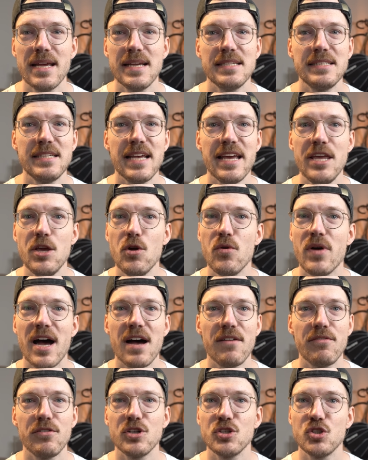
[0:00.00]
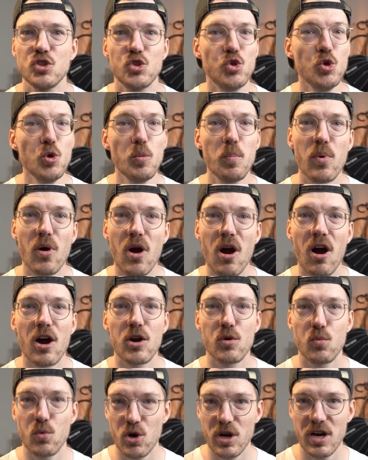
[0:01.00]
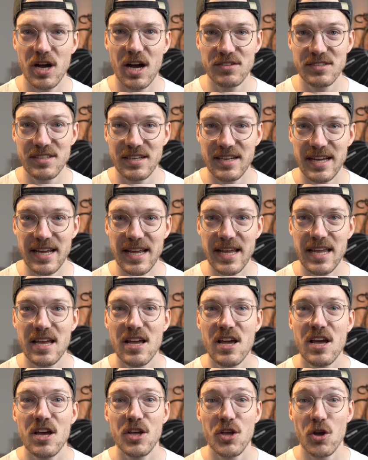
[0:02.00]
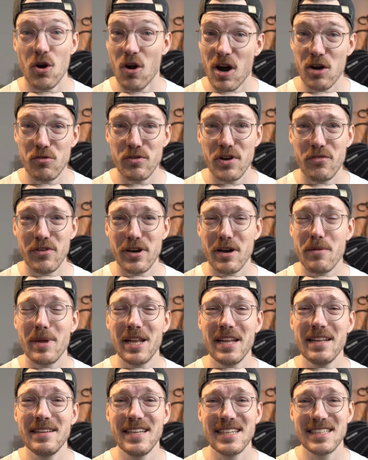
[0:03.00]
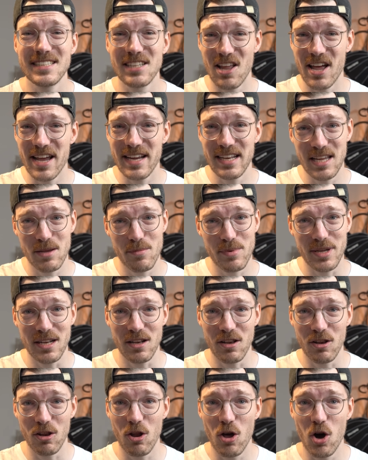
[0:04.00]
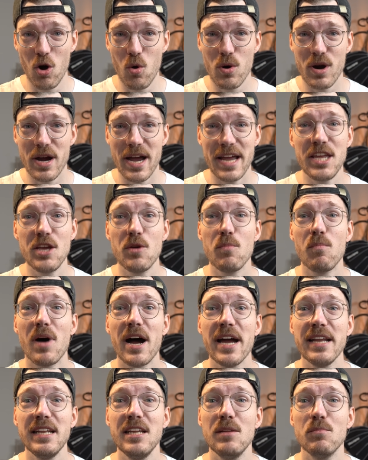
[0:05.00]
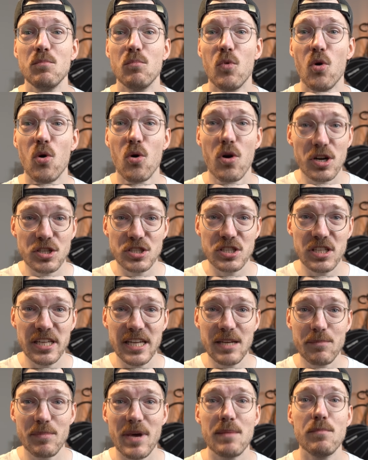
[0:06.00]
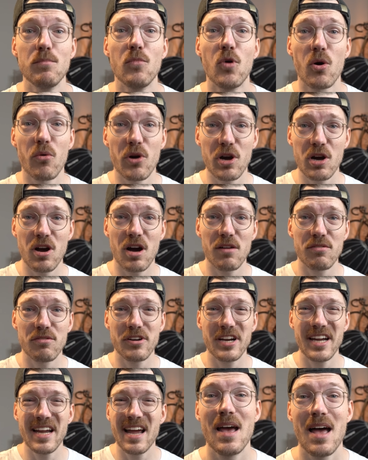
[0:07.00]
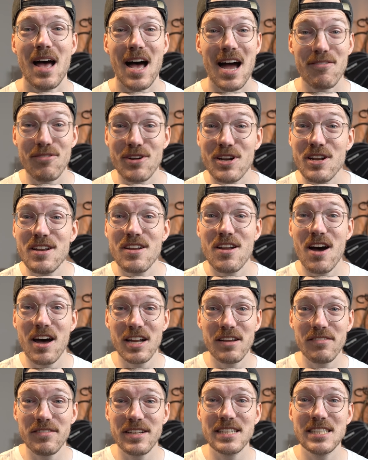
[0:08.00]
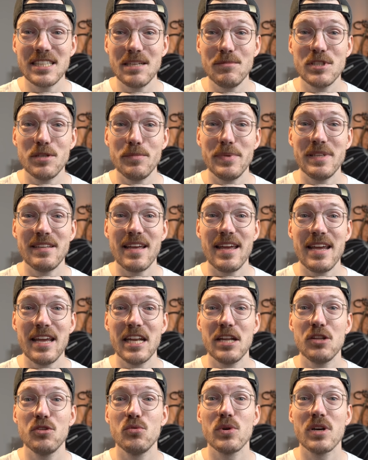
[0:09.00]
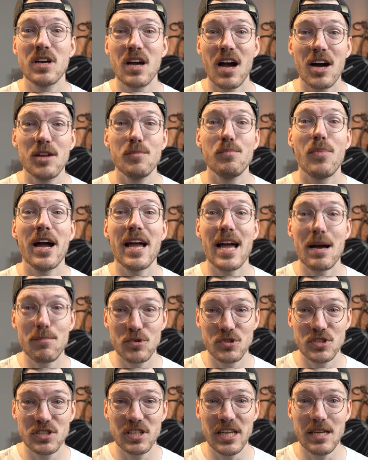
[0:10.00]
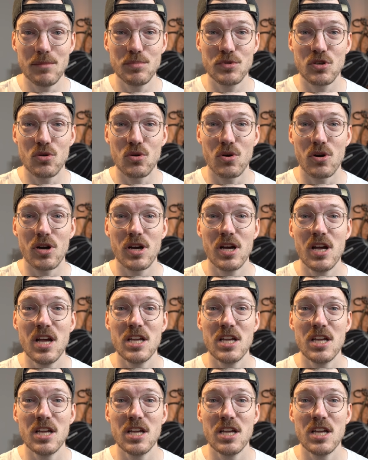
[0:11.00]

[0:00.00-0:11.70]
Say you have a super hard workout today, your heart rate variability is likely a bit lower and you might need more sleep and more recovery. However, none of this seems to be taken into account by Apple's sleep score.